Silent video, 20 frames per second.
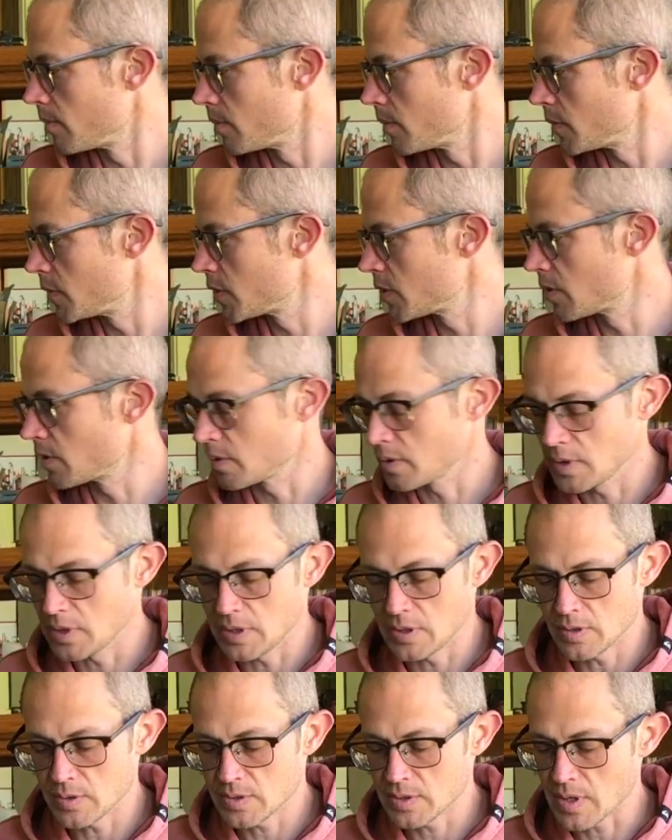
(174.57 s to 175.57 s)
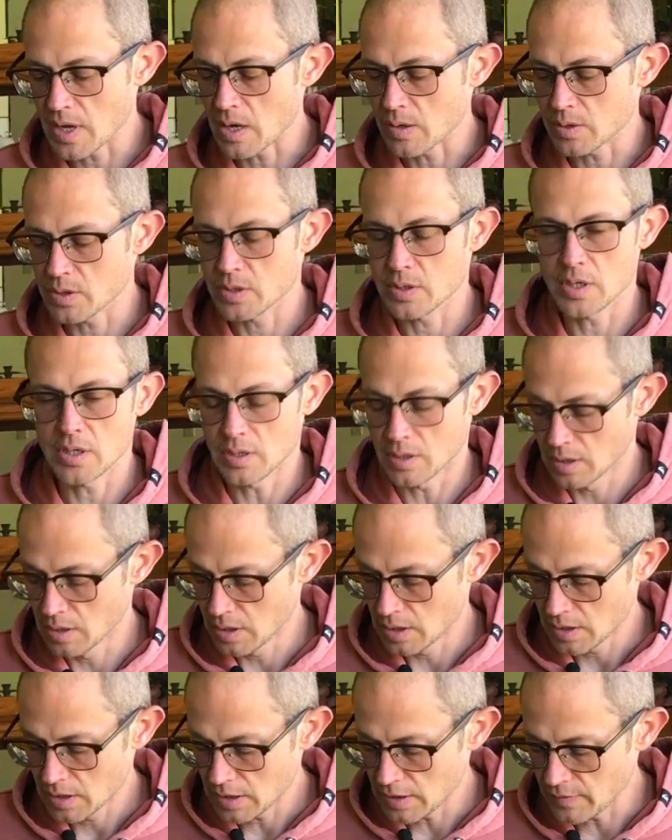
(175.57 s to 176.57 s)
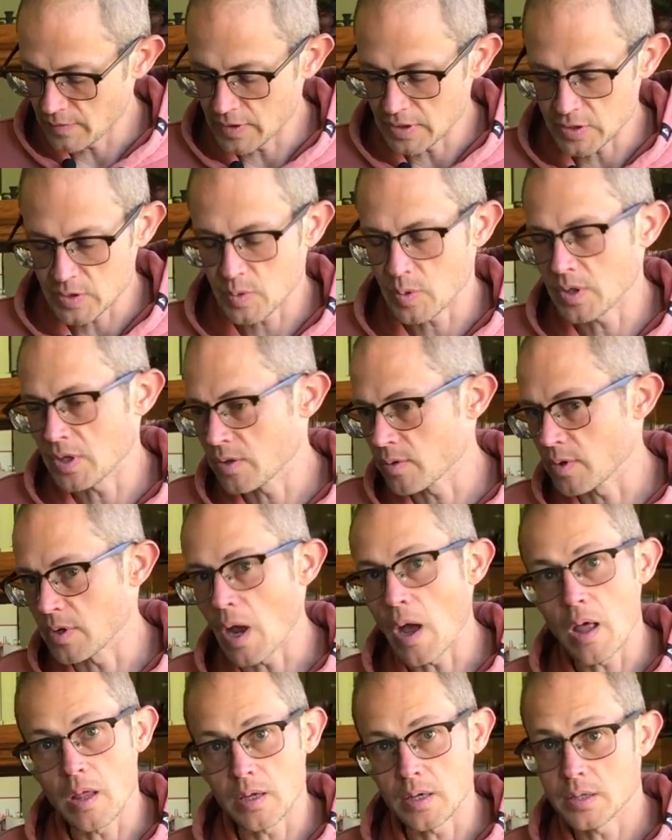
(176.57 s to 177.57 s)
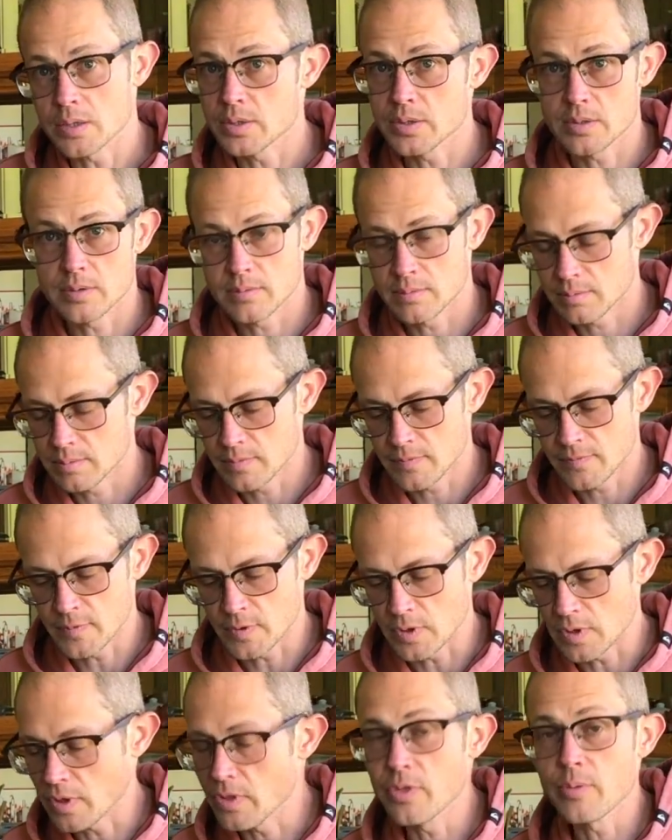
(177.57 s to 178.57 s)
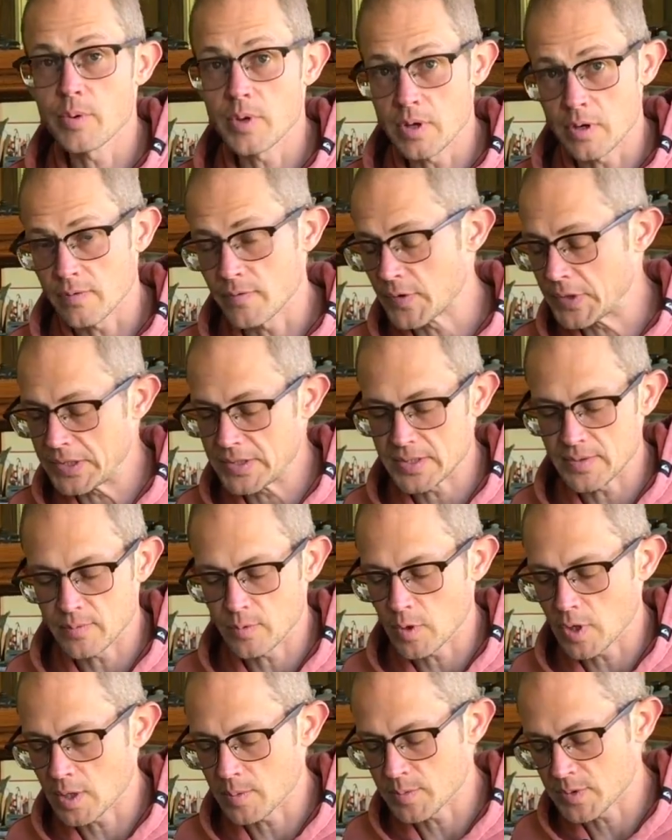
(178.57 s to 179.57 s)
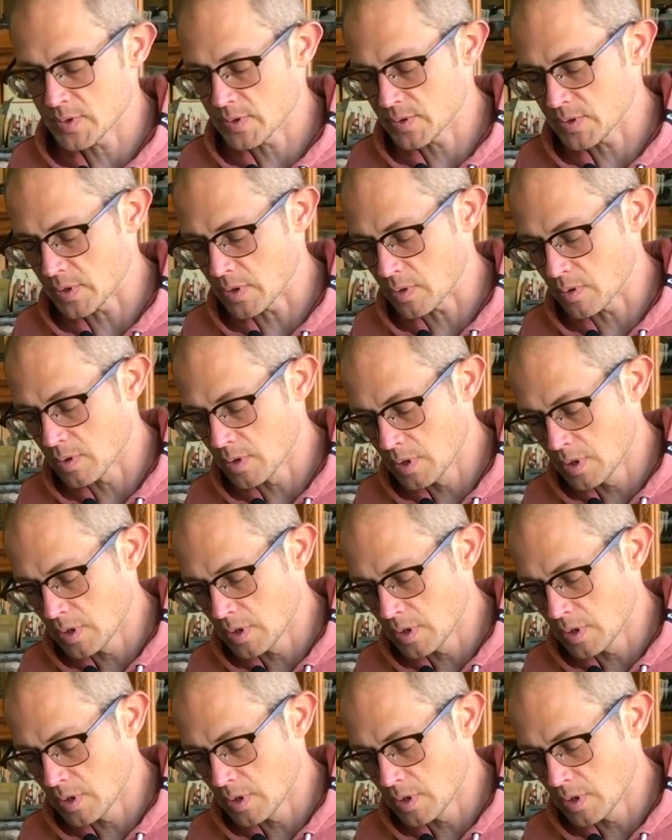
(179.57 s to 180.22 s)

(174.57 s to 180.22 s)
certainly no slouch, even at $23 for 357 grams. So